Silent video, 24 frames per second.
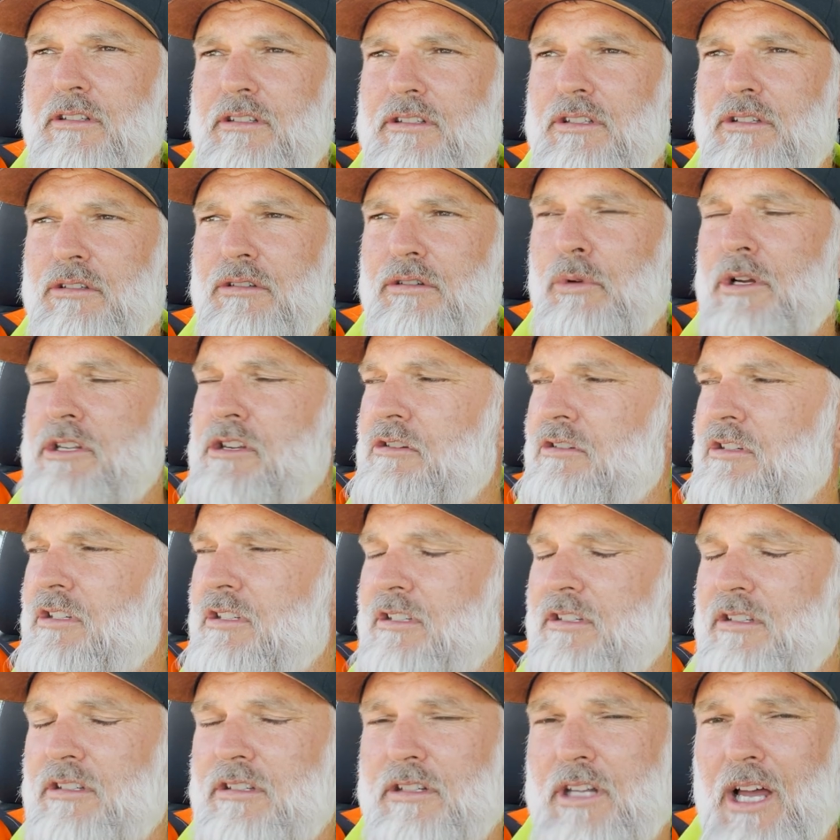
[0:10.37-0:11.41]
so when you
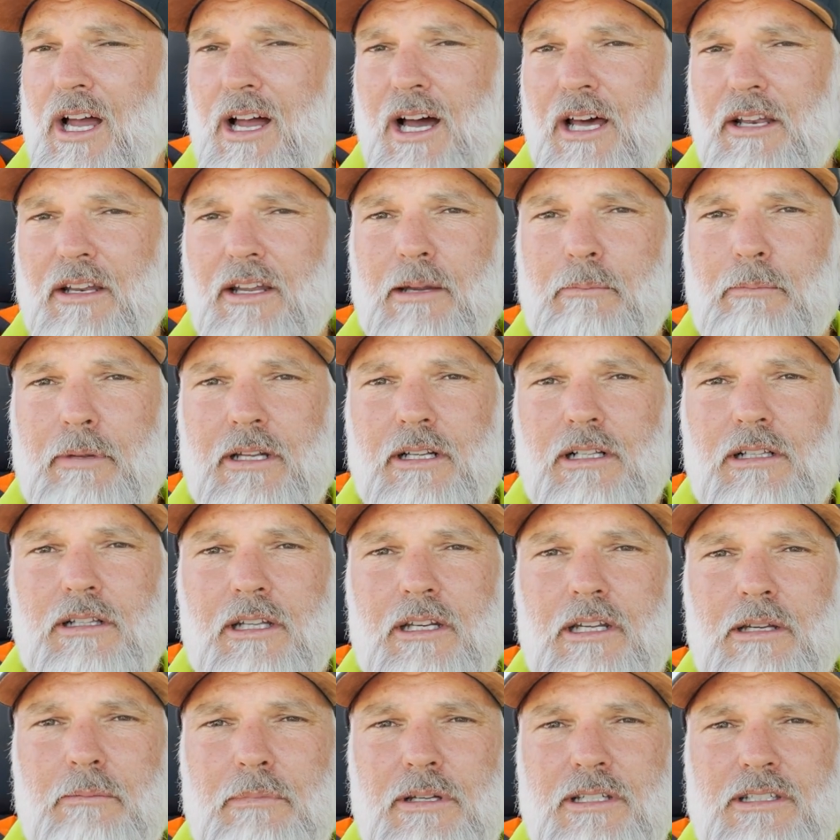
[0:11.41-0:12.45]
start a bin
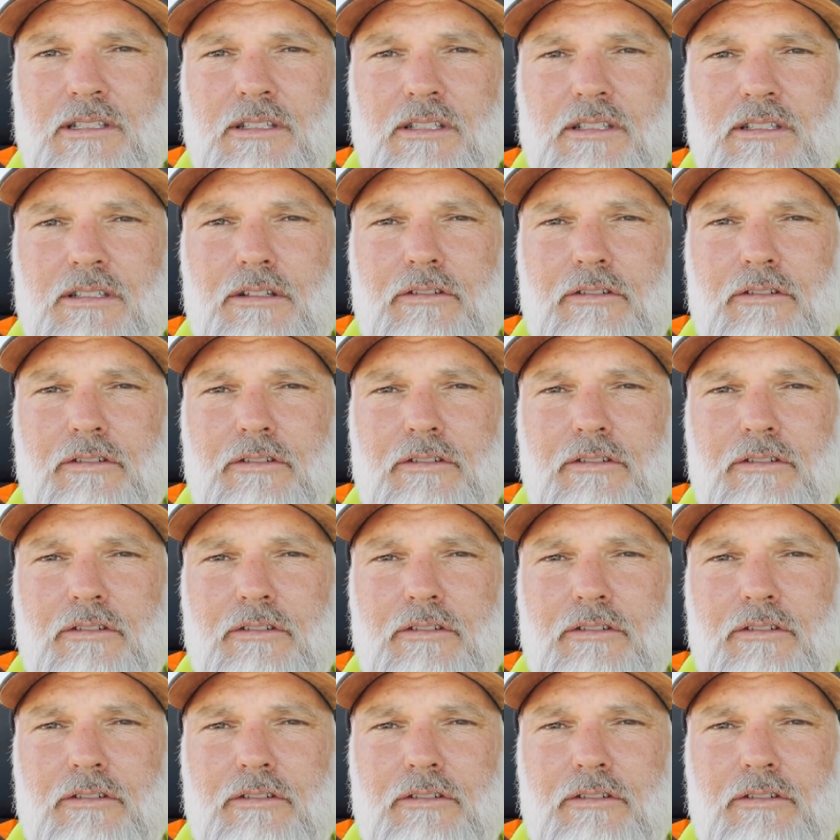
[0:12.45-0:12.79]
cleaning business.